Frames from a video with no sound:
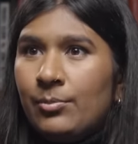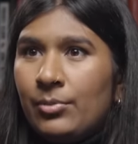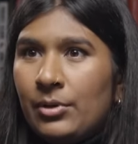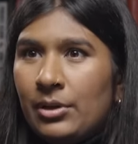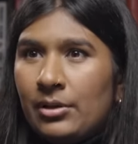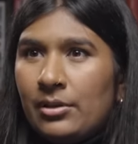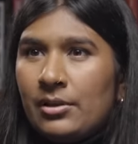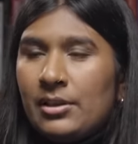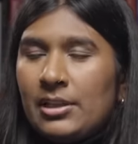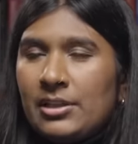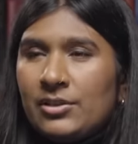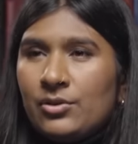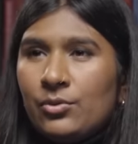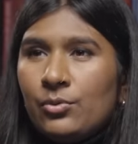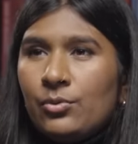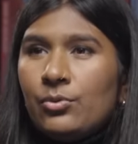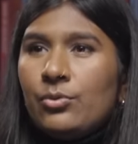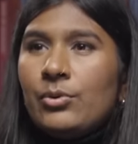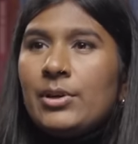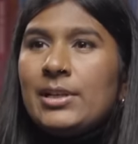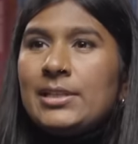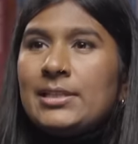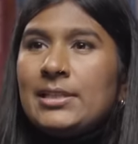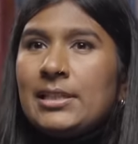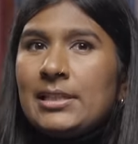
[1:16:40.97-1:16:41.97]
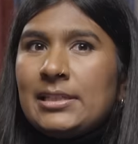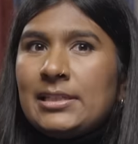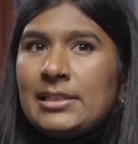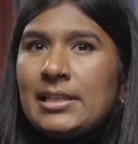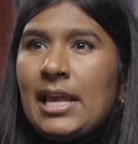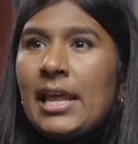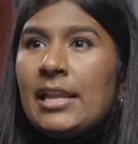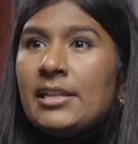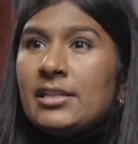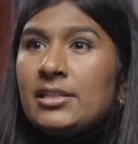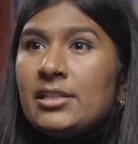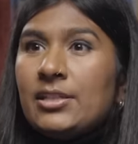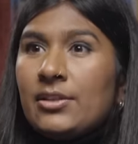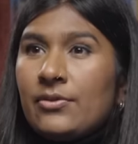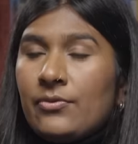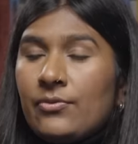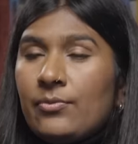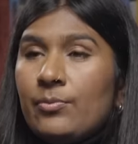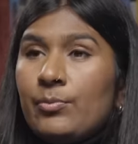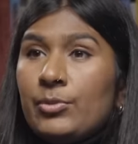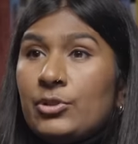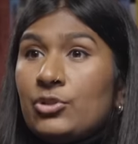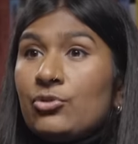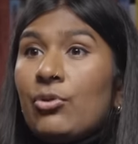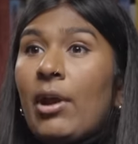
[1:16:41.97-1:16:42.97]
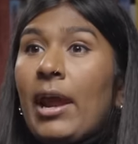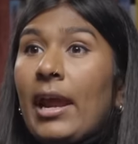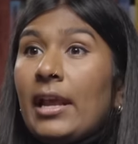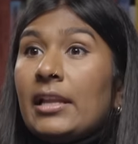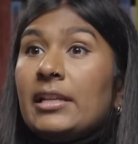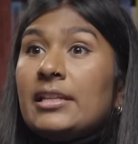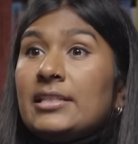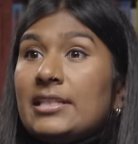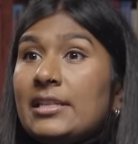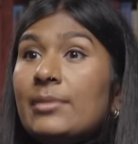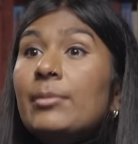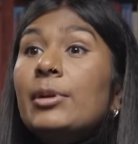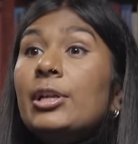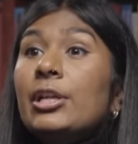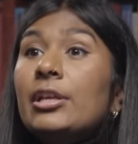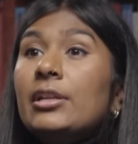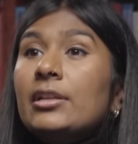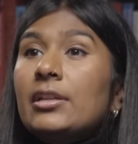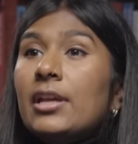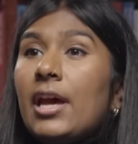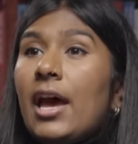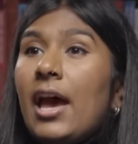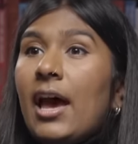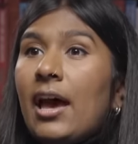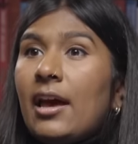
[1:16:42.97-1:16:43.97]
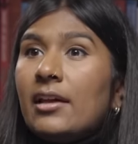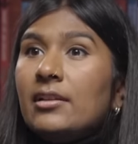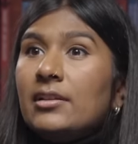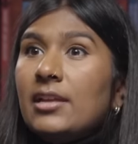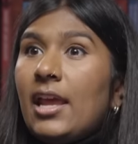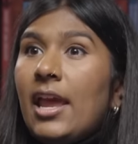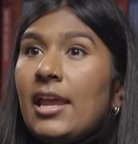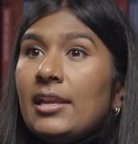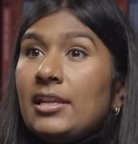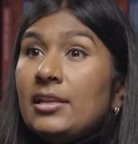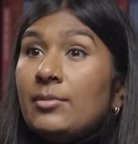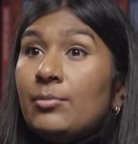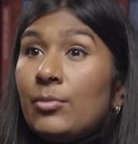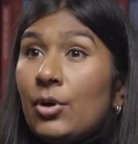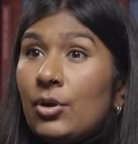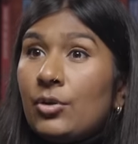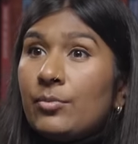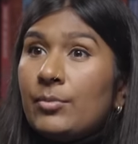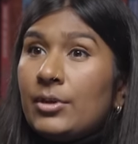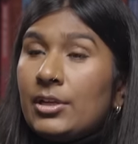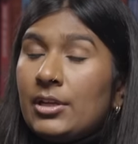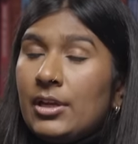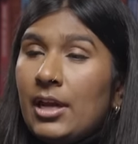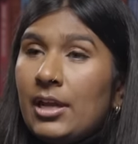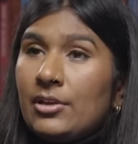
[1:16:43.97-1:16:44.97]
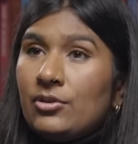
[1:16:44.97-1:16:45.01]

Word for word: but there's always the sense of betrayal is imminent at any moment, mm-hmm.